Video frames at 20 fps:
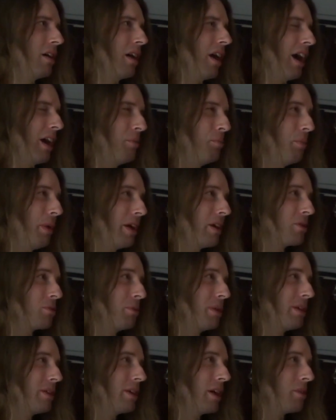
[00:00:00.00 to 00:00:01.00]
I may or
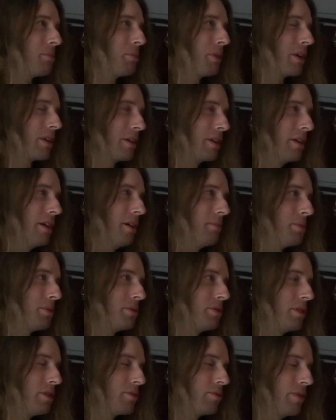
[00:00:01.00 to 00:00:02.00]
may not pick it
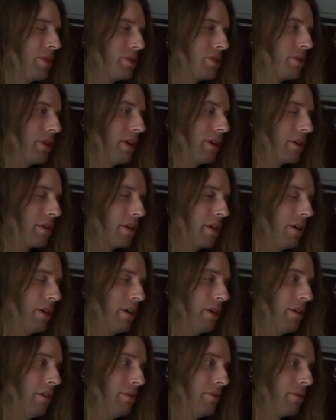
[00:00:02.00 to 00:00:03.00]
up just for the sake
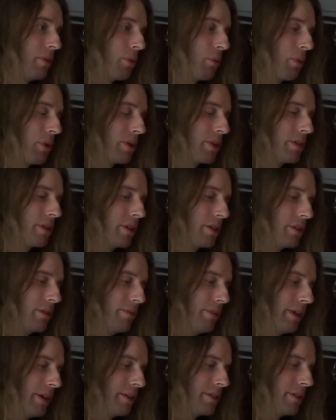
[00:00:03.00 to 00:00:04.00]
of working on the
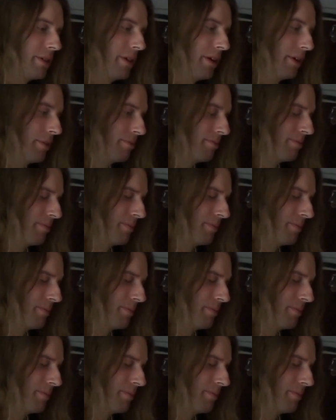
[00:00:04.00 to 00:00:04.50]
van today.